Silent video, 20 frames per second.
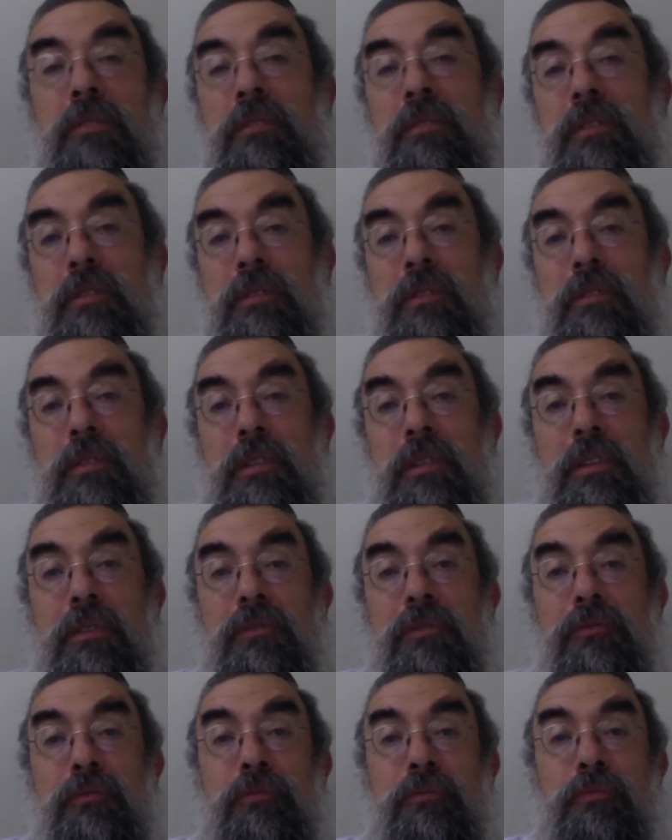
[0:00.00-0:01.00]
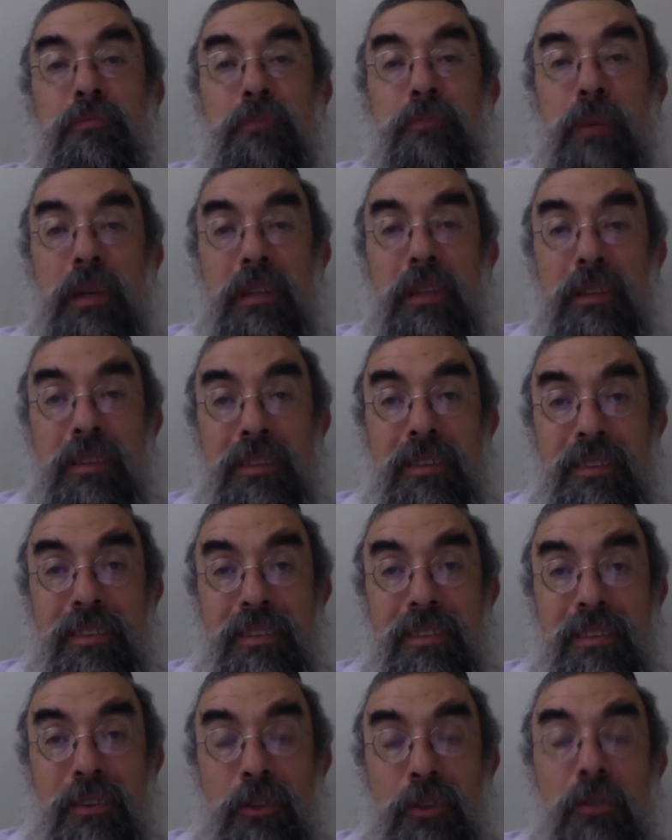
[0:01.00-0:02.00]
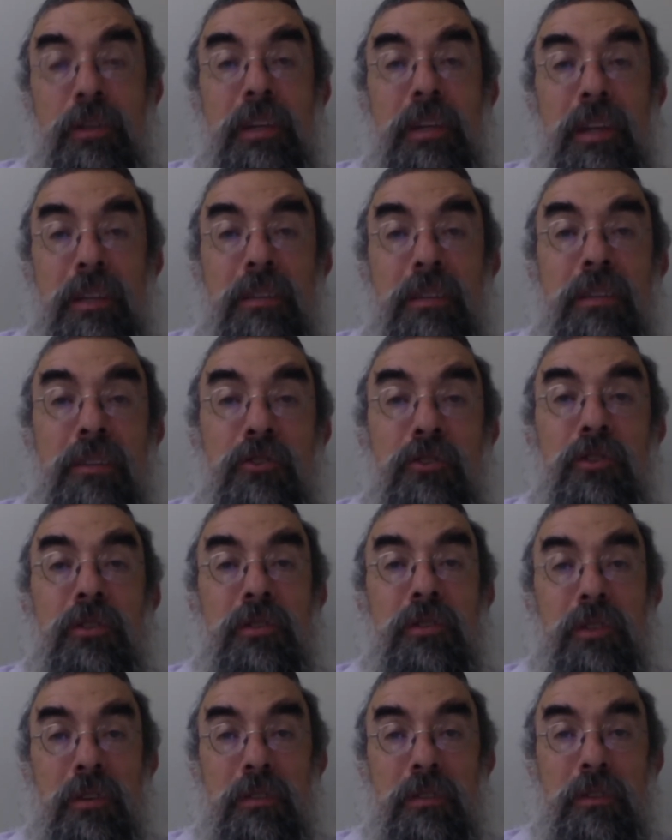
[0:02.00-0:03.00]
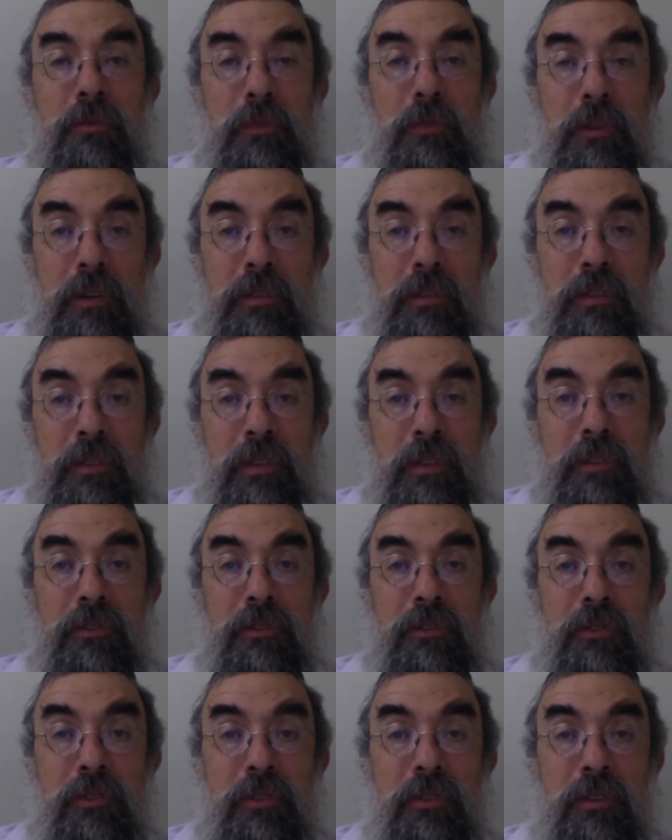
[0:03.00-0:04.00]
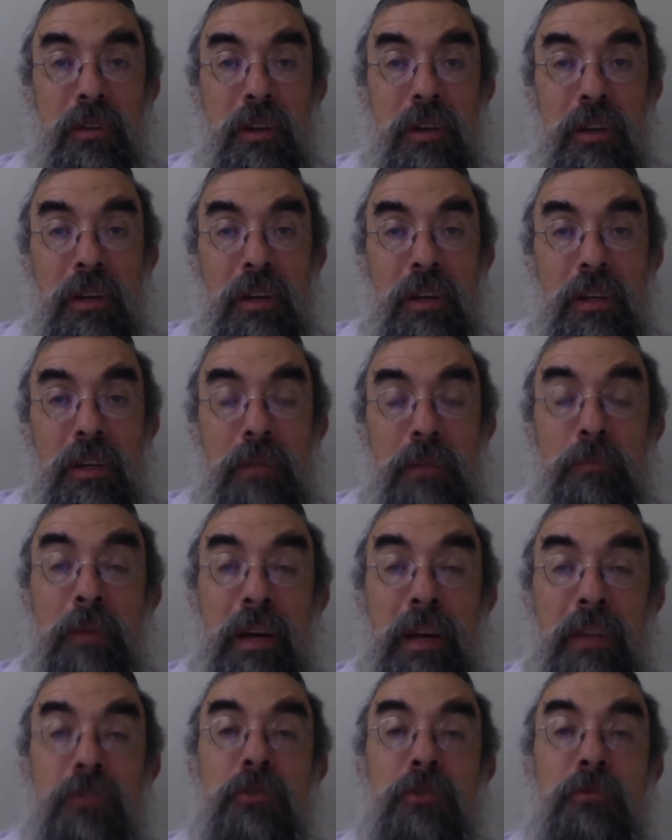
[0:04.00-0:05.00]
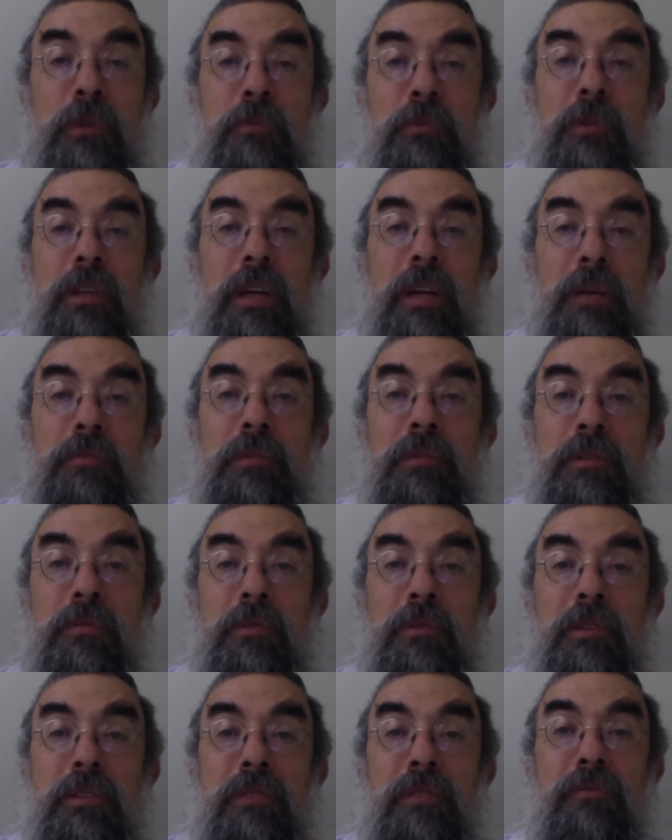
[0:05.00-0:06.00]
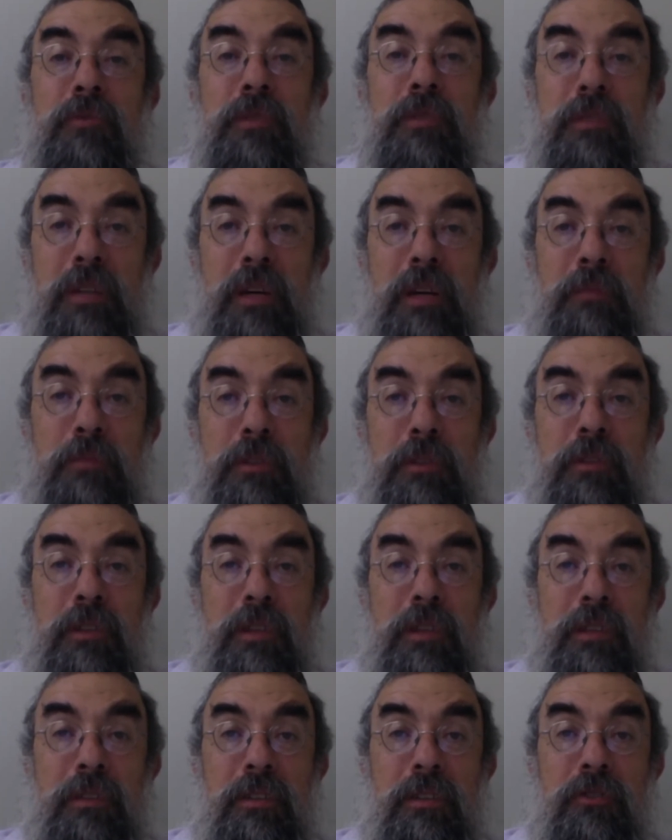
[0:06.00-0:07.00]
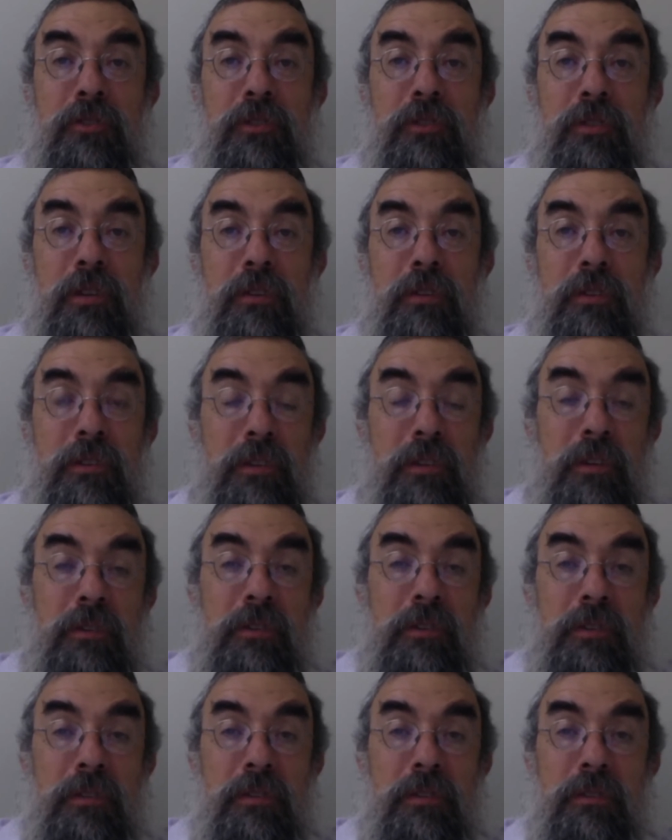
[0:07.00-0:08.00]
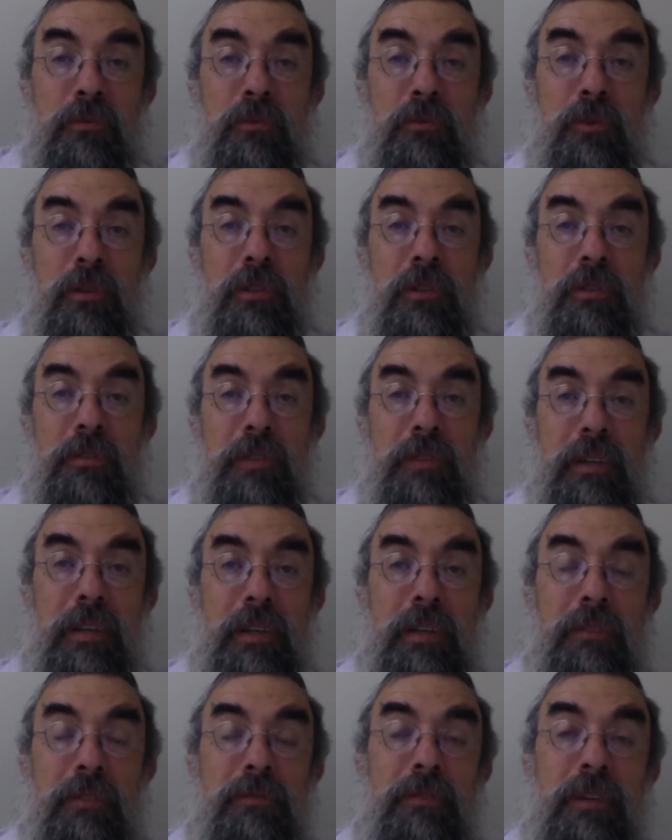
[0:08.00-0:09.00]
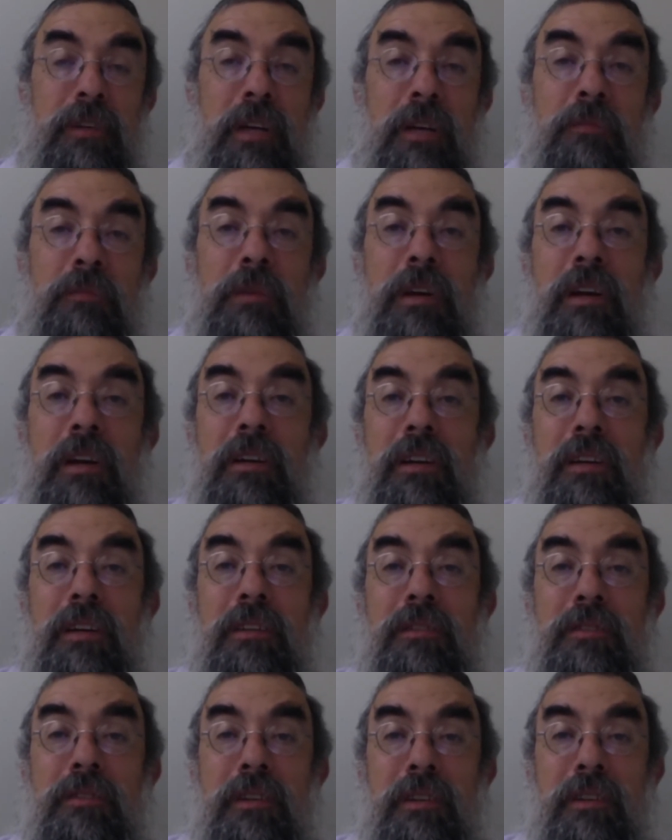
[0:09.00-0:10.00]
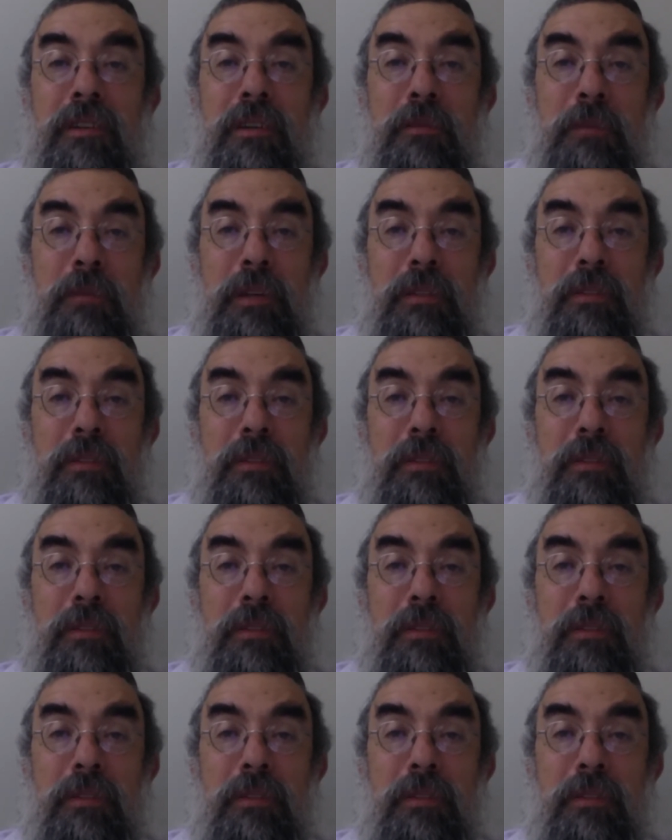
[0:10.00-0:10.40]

So too said Rabbi Akiva. If by learning and teaching Torah we are in danger, imagine what will happen to us if we stop learning and teaching Torah. Torah is the water of our life.